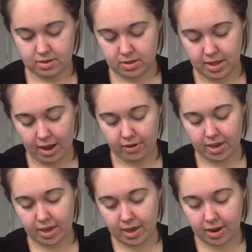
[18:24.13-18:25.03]
Now
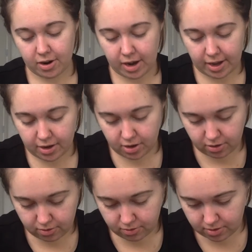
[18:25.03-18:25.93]
here I
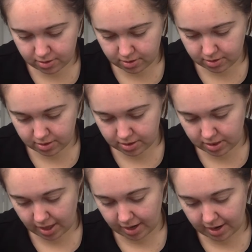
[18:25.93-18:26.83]
know
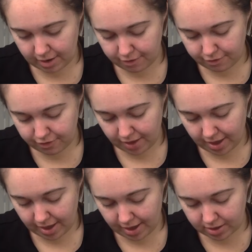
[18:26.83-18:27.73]
that if
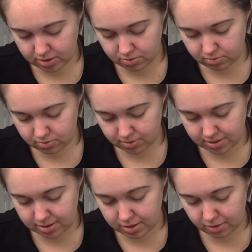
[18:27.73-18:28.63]
x was
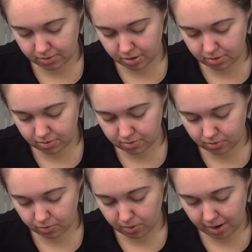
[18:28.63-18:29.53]
0,
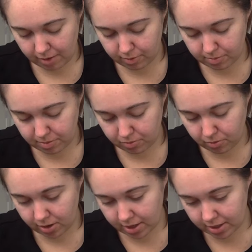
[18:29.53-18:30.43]
y would be
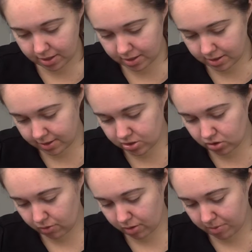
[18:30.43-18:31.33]
1. So I
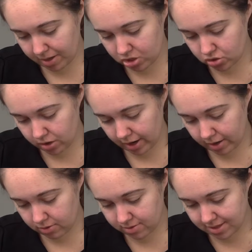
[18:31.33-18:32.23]
want to make sure I
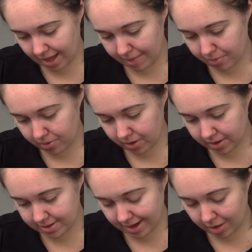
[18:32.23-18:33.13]
use that point
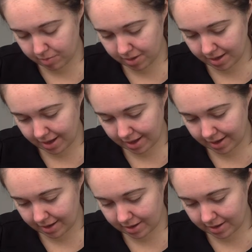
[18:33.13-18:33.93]
to help me guide.